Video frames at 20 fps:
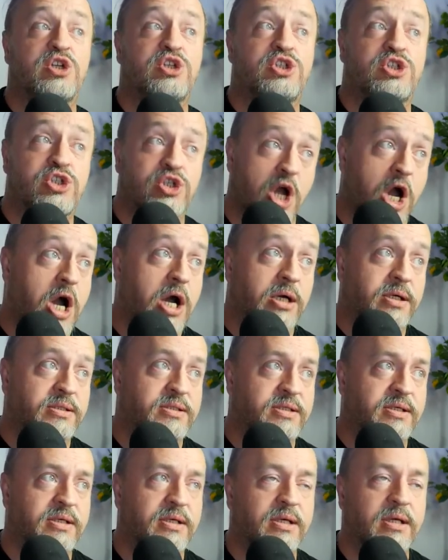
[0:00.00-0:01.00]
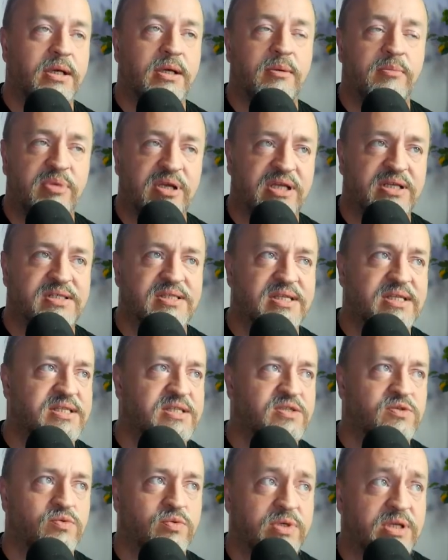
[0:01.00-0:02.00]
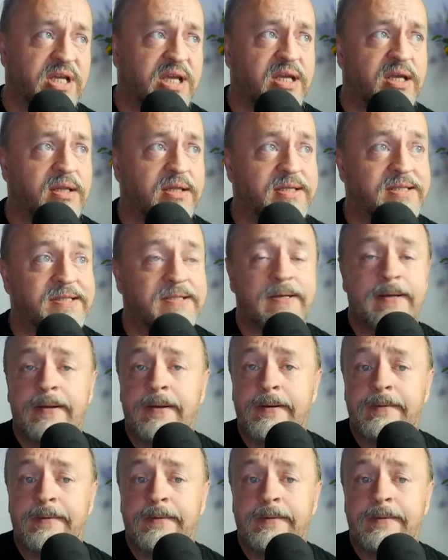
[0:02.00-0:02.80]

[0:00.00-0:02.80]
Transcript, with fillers: shocked, because this is ridiculous.